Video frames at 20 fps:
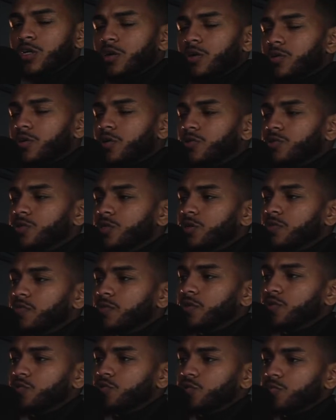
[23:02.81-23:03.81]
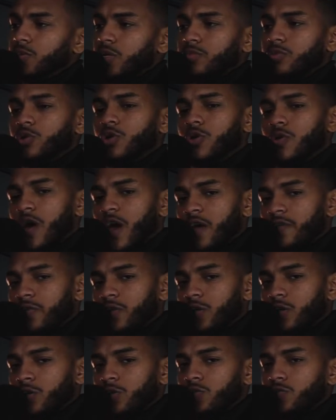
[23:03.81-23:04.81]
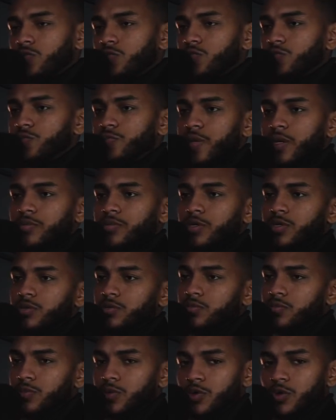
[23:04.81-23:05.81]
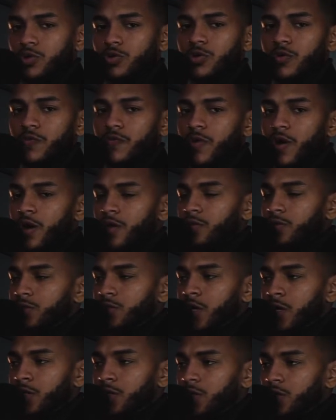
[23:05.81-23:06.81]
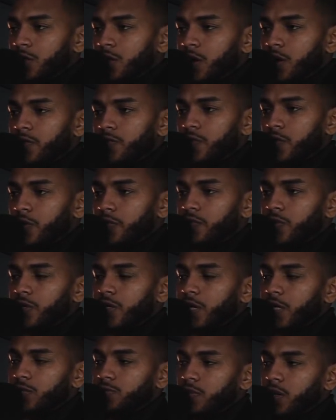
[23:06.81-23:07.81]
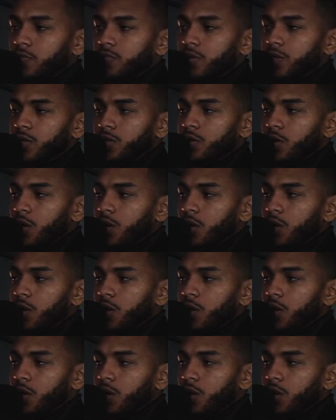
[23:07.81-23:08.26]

of those individuals, maybe you don't have any uncles, maybe, your father's not in your life, whatever the case may be,